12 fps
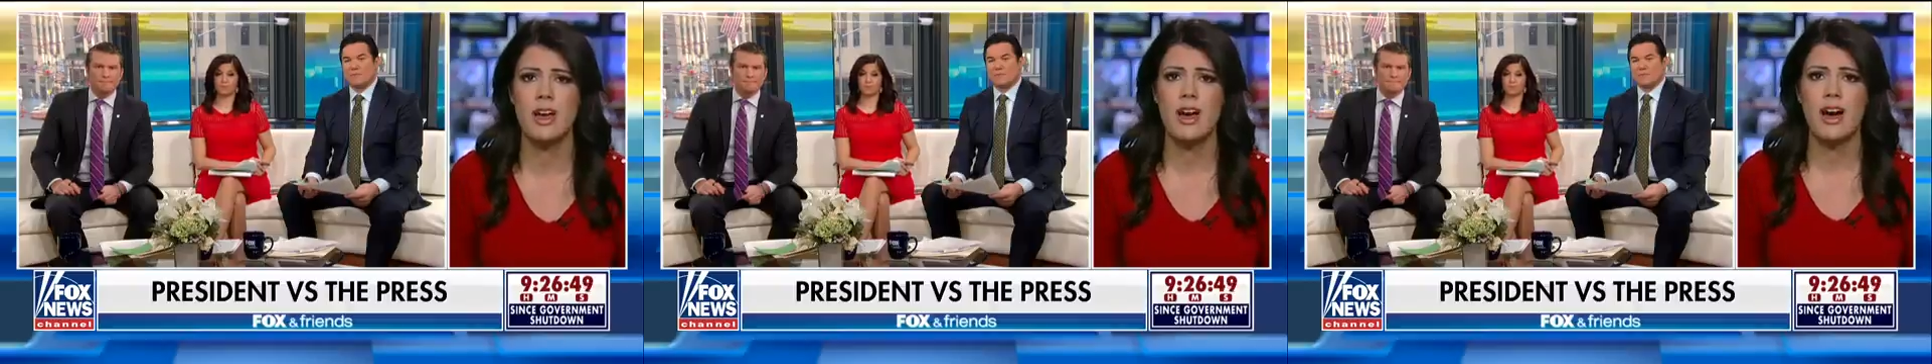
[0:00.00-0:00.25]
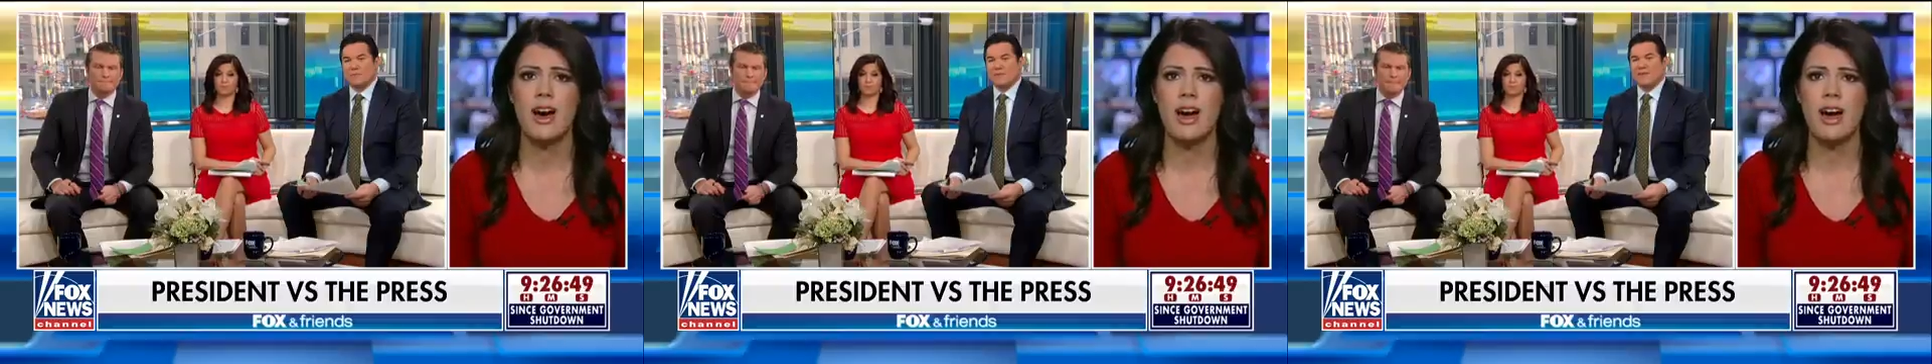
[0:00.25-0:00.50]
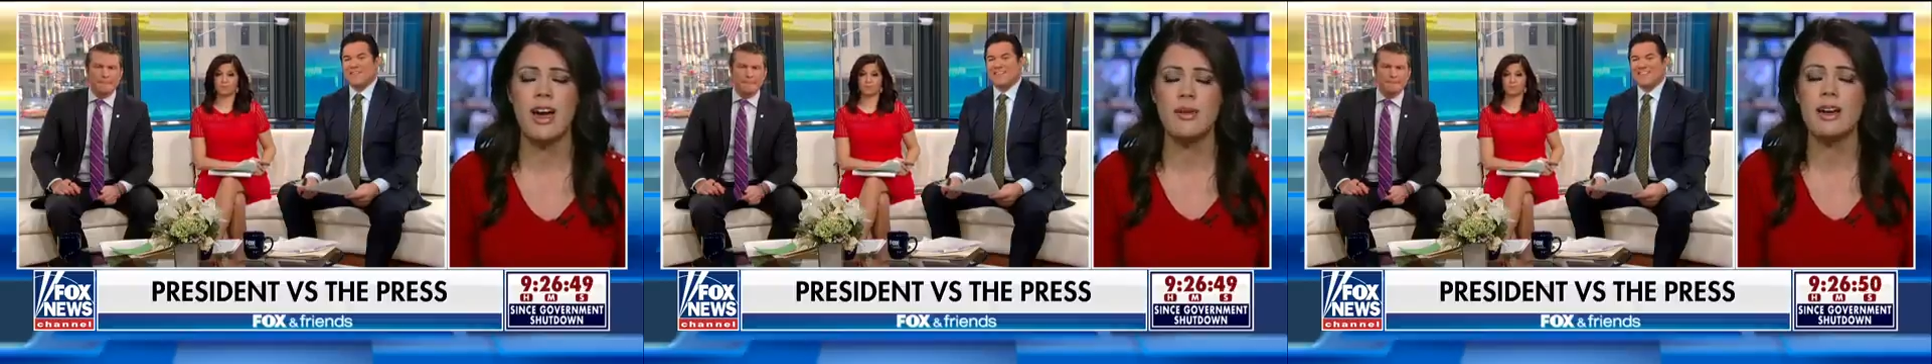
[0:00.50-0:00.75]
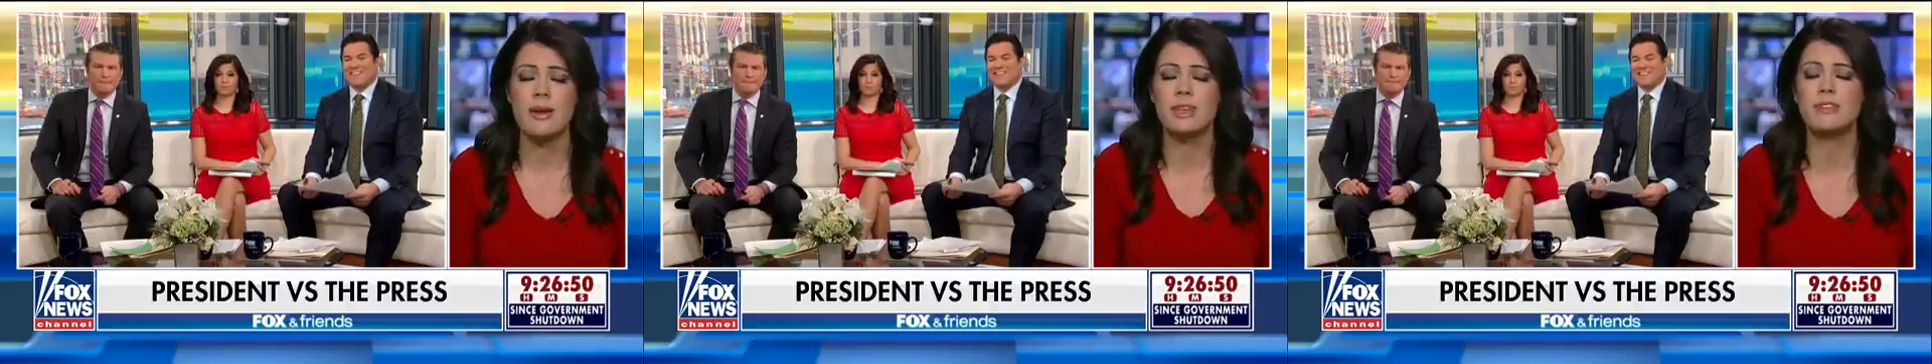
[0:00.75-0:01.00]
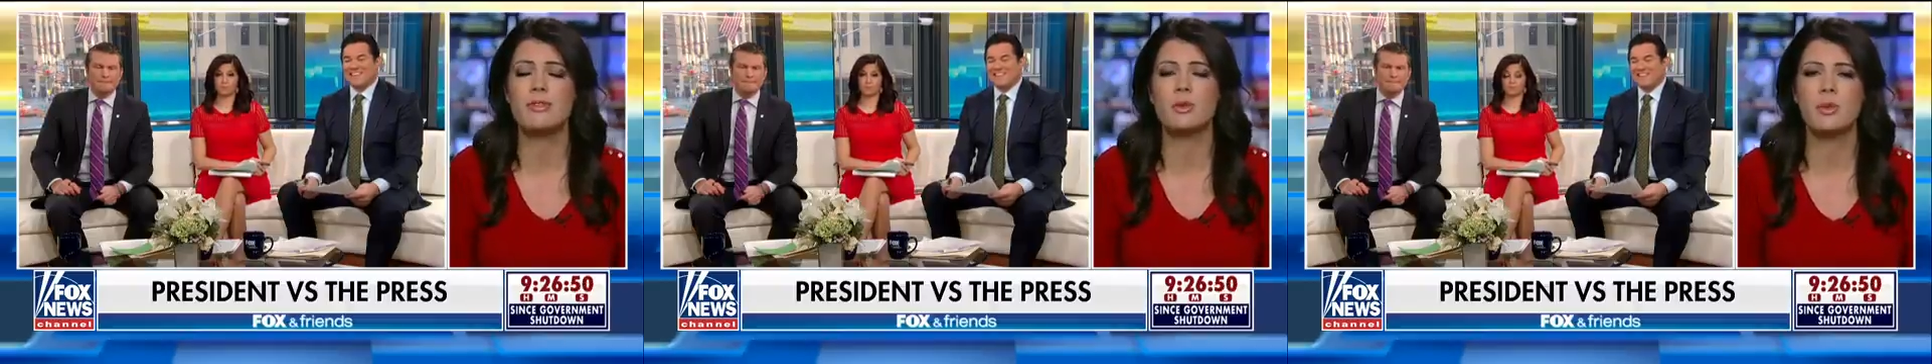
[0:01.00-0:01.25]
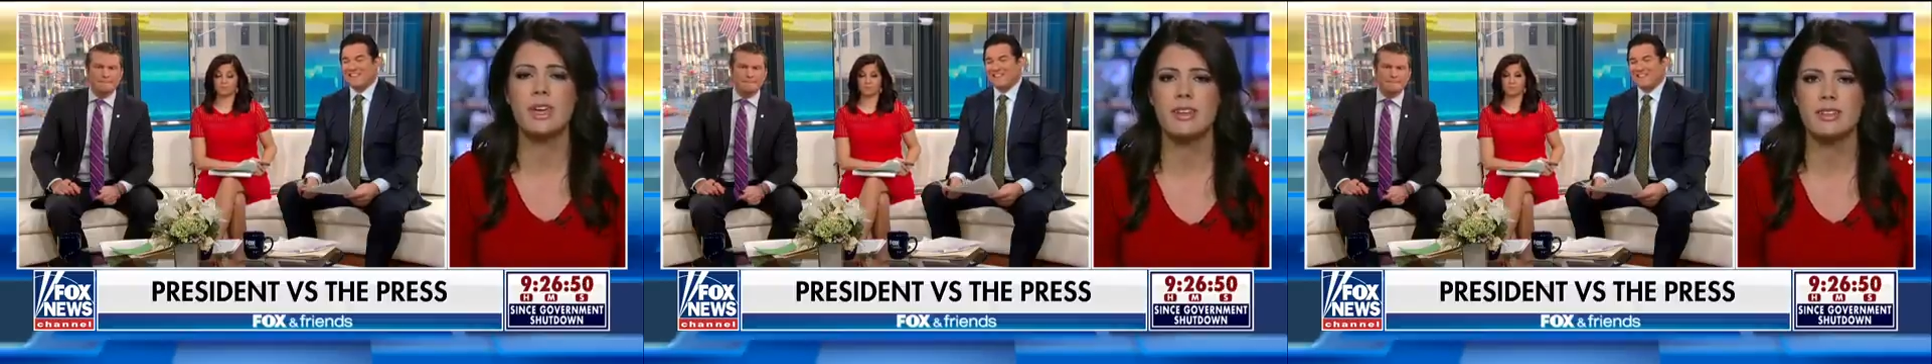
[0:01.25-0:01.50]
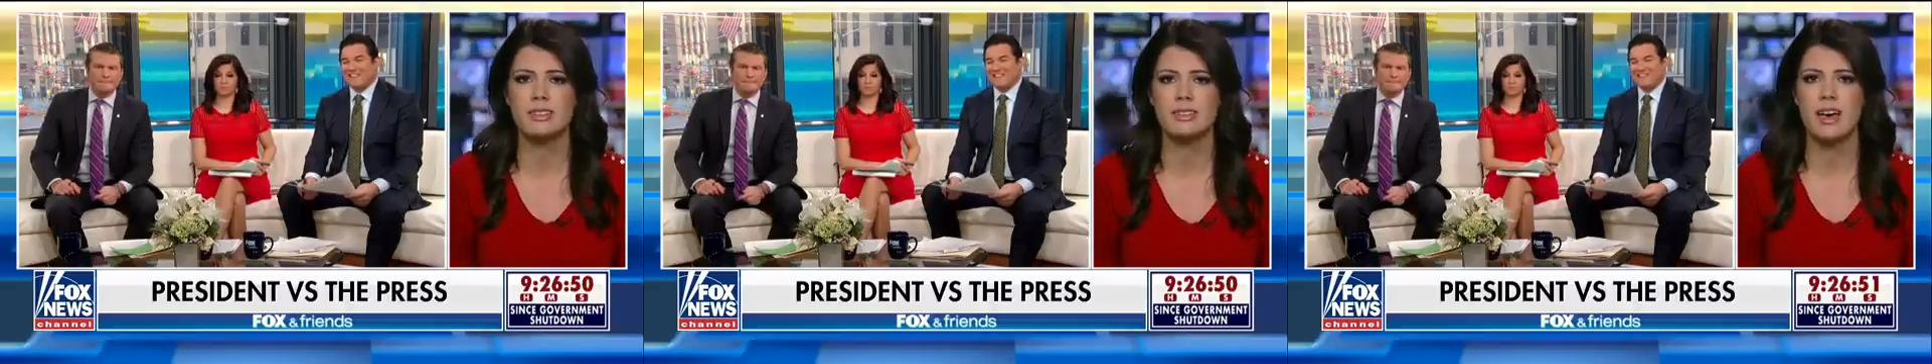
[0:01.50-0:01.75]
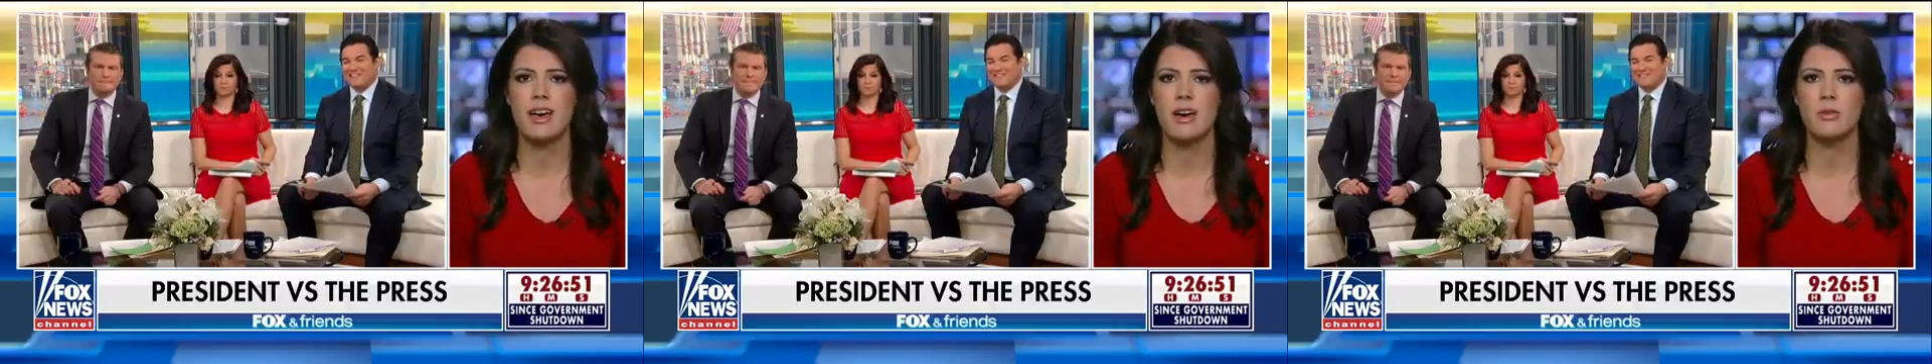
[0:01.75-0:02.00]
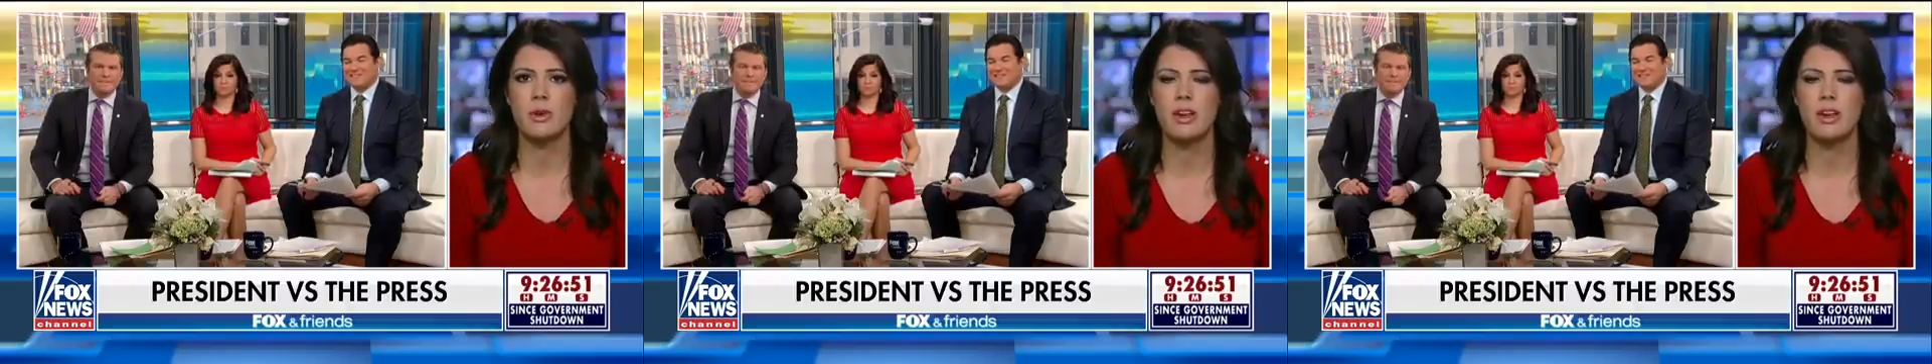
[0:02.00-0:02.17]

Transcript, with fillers: Yeah. Uh, I, I, mean, for weeks, uh,